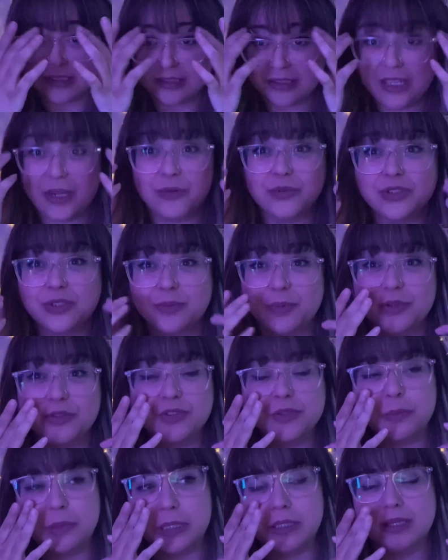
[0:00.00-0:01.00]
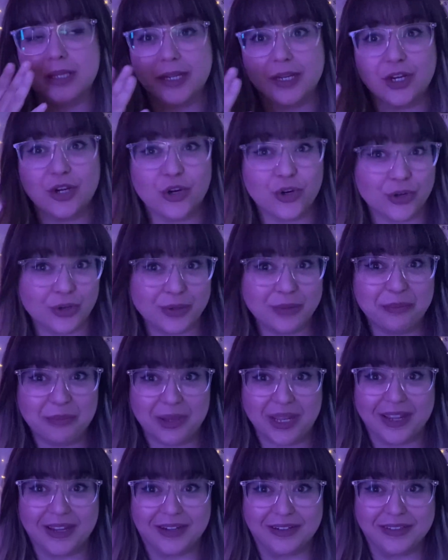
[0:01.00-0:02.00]
They were supposed to be like curtain
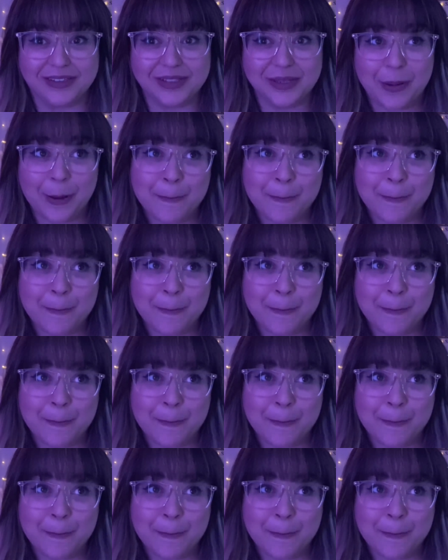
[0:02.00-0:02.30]
bangs.